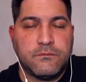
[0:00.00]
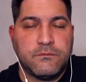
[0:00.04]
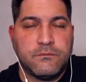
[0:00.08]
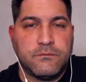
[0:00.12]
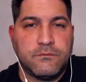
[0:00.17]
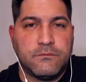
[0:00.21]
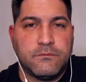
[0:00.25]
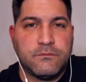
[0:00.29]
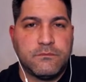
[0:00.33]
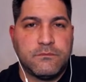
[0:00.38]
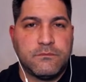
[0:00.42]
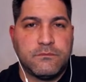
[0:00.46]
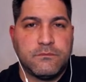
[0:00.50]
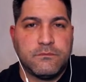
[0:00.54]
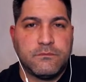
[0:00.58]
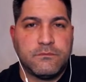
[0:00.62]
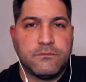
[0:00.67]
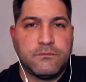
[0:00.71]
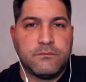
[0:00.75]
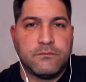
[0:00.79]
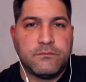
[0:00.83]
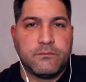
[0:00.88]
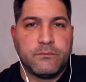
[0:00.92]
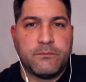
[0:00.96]

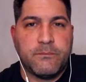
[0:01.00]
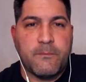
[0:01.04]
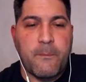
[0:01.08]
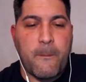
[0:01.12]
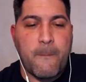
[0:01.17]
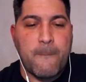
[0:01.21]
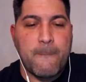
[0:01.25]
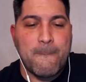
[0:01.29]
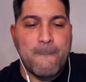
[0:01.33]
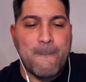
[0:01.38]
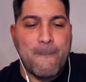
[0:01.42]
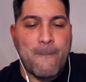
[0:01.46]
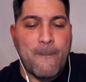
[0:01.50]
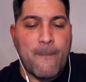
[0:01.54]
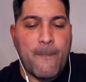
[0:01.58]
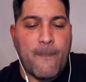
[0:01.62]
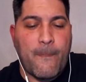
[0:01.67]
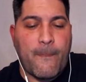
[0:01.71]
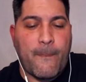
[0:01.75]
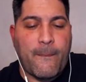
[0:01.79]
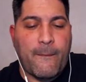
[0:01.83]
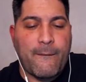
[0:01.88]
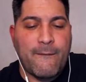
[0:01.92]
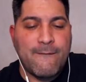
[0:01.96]

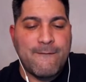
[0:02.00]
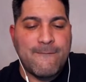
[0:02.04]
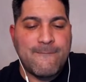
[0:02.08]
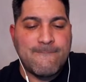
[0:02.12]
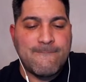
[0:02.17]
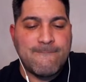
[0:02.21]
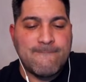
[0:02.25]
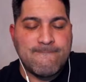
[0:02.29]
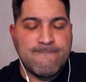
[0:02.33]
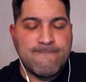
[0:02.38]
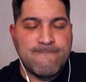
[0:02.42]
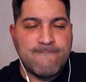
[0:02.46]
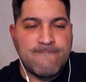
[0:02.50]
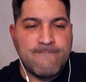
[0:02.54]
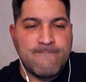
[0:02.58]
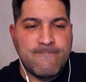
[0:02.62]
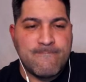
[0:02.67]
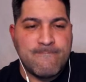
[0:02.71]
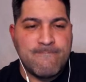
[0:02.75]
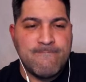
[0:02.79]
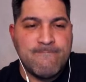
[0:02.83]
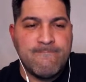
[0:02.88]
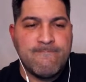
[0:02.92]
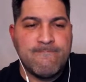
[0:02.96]

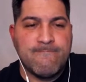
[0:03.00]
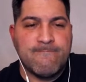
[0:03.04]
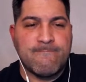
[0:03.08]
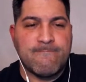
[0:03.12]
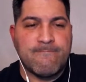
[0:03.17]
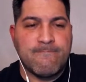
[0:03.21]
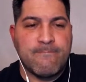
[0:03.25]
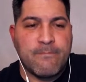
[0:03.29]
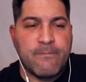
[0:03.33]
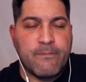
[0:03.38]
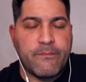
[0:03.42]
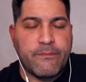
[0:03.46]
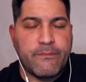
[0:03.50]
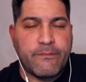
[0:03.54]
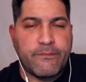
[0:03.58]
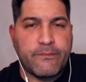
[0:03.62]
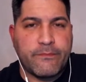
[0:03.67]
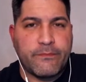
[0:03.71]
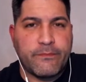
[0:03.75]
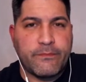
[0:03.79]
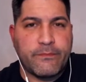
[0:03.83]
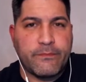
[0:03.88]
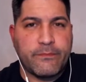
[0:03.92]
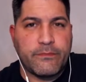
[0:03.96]

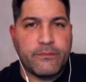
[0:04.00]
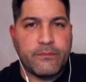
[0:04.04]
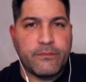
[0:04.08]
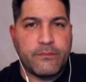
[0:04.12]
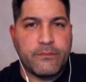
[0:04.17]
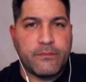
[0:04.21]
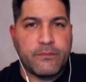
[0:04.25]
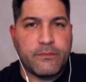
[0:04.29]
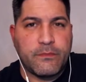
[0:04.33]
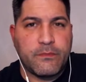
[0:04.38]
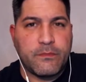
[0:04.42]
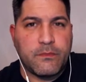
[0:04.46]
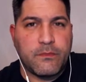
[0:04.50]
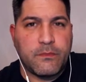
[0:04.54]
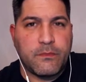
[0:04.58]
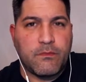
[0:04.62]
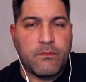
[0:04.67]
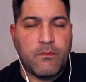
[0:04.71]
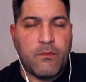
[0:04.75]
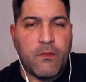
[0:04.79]
This person isn't speaking.